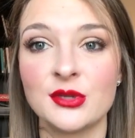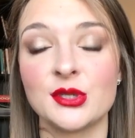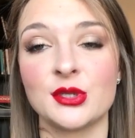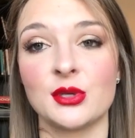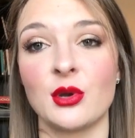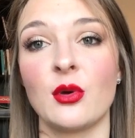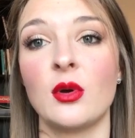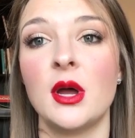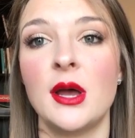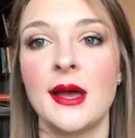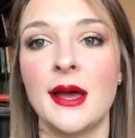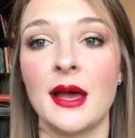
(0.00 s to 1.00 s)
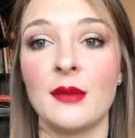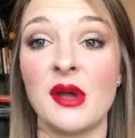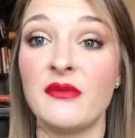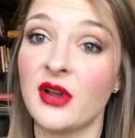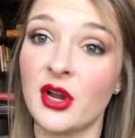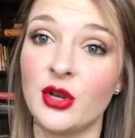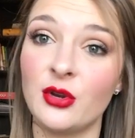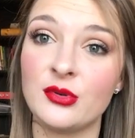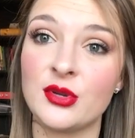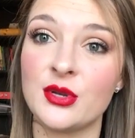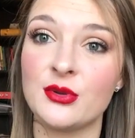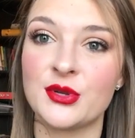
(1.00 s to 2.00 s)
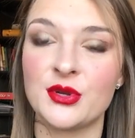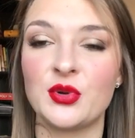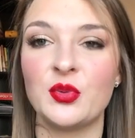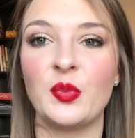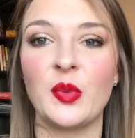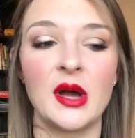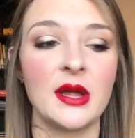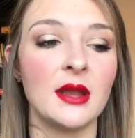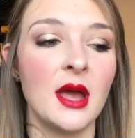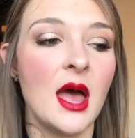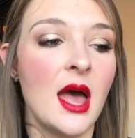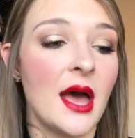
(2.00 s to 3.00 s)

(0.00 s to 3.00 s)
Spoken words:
So I'm very new to YouTube, but